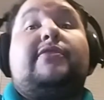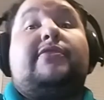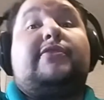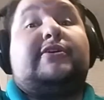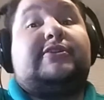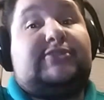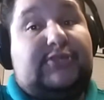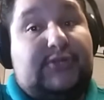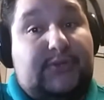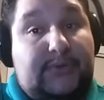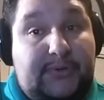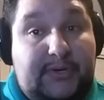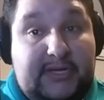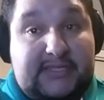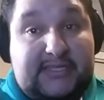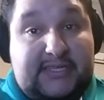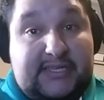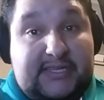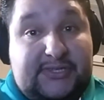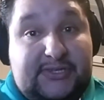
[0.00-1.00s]
The Duke
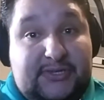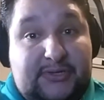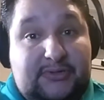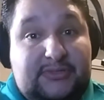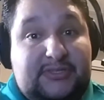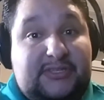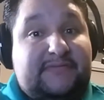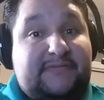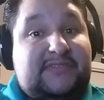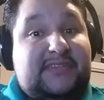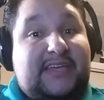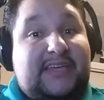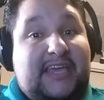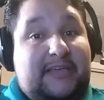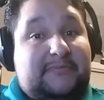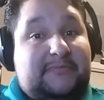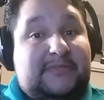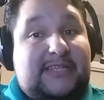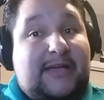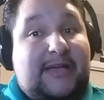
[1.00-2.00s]
is exclusive to
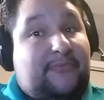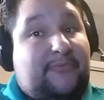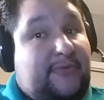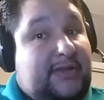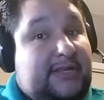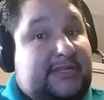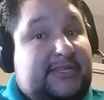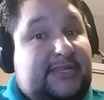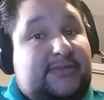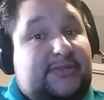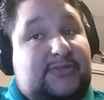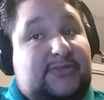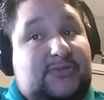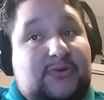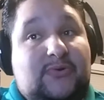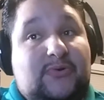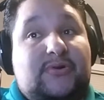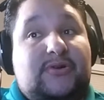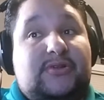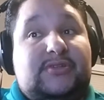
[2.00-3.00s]
GameStop retail
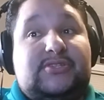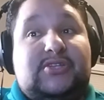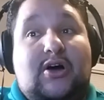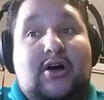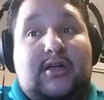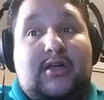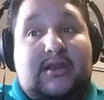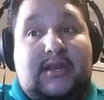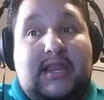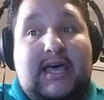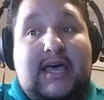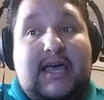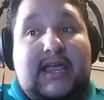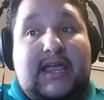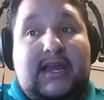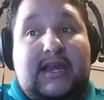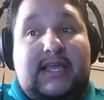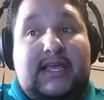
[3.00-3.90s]
stores online.